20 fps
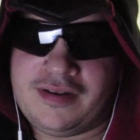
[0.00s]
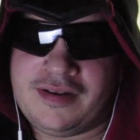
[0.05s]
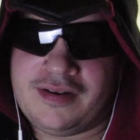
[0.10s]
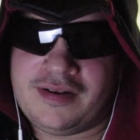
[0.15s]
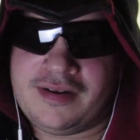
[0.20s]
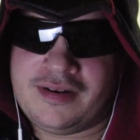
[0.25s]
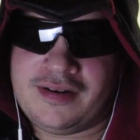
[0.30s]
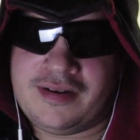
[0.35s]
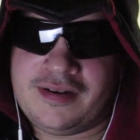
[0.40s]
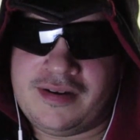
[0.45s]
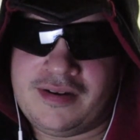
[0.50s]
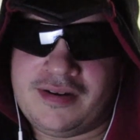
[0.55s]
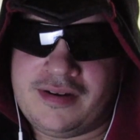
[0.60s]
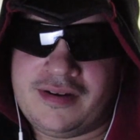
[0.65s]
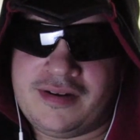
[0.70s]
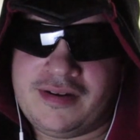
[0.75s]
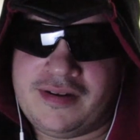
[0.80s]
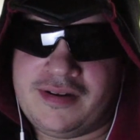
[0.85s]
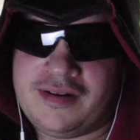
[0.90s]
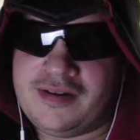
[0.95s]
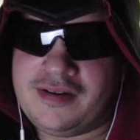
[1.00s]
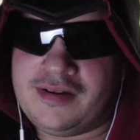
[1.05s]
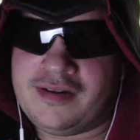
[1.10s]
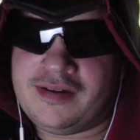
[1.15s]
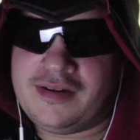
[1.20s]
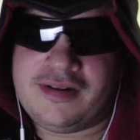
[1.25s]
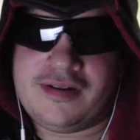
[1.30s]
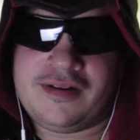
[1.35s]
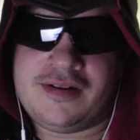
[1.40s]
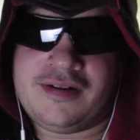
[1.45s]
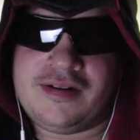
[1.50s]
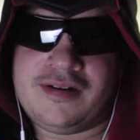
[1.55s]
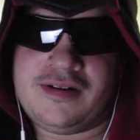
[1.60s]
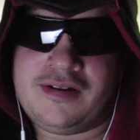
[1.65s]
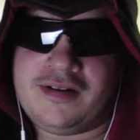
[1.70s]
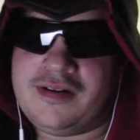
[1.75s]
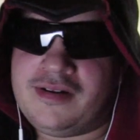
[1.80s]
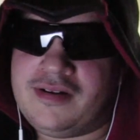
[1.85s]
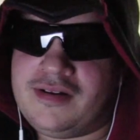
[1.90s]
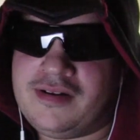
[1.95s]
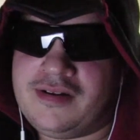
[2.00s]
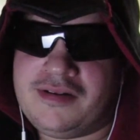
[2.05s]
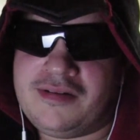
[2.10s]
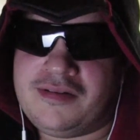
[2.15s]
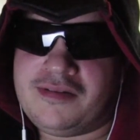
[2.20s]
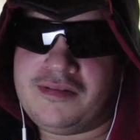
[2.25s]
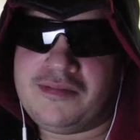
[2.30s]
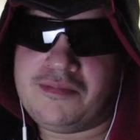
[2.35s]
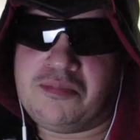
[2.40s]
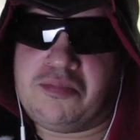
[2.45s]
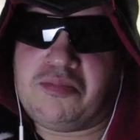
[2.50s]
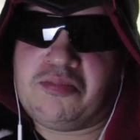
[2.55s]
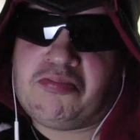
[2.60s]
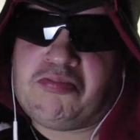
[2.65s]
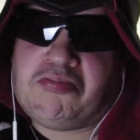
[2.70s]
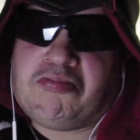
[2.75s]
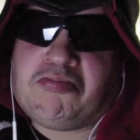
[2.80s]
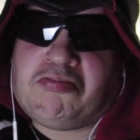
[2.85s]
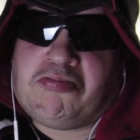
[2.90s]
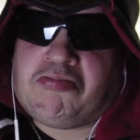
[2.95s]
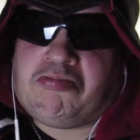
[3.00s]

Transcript: Nothing is said.